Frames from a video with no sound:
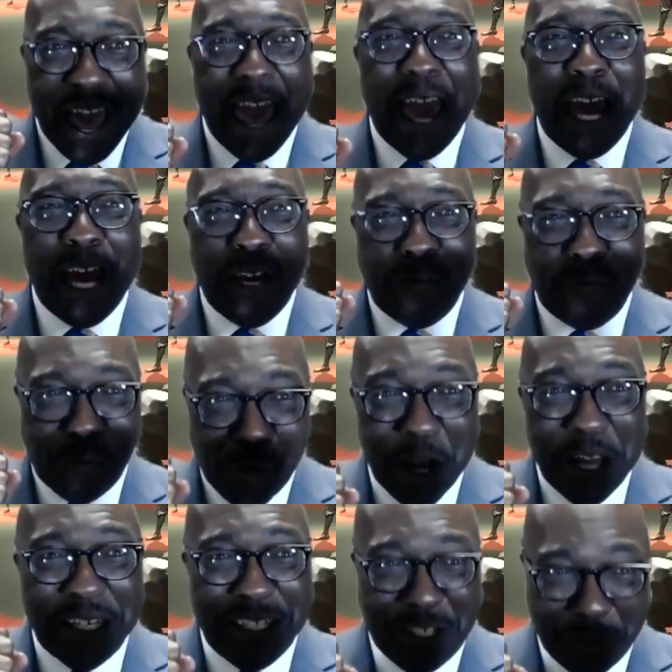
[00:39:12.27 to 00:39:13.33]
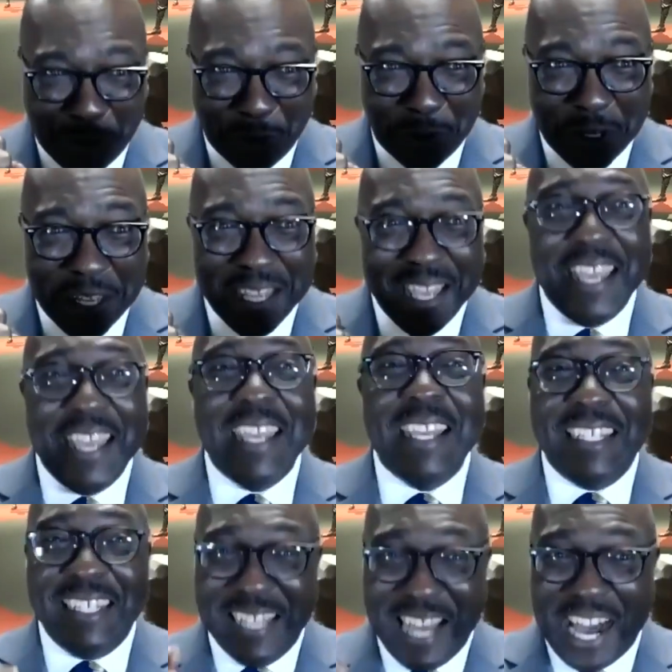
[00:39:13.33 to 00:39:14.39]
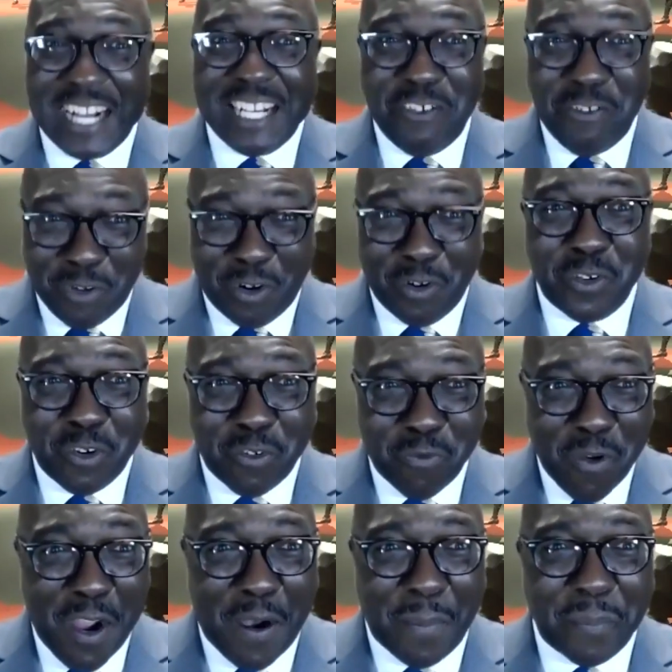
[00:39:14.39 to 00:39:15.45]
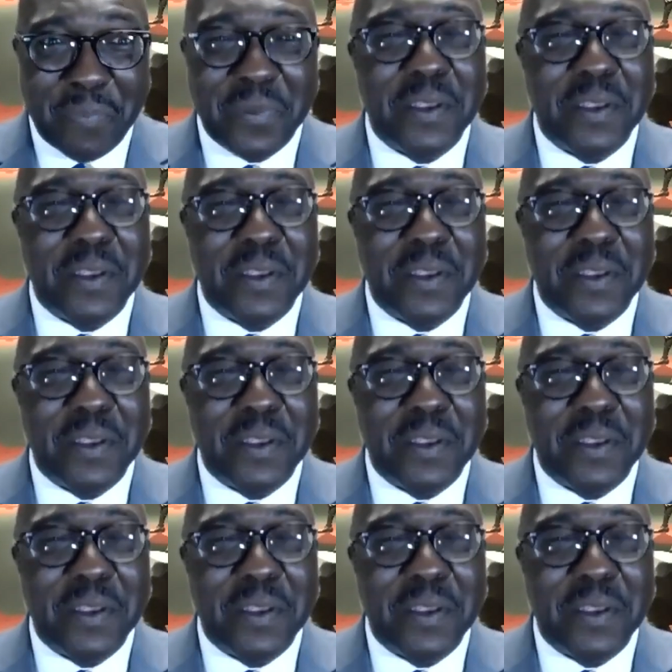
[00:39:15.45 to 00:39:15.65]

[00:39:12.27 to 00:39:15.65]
and would duke. He'd knock you on your rump.